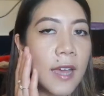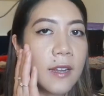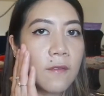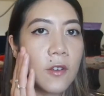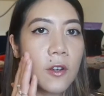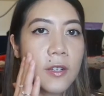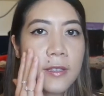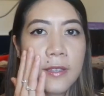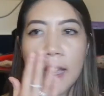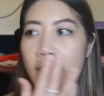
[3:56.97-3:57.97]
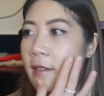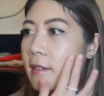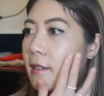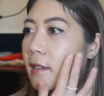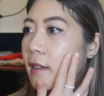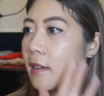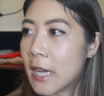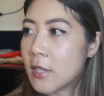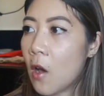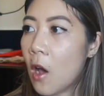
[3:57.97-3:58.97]
And I've noticed that when
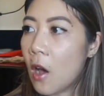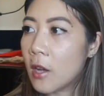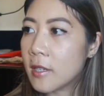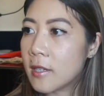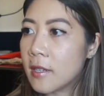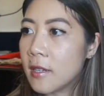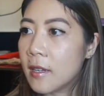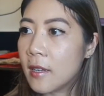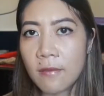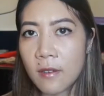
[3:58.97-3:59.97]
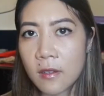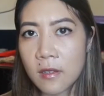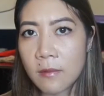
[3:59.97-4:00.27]
it's hot, I feel the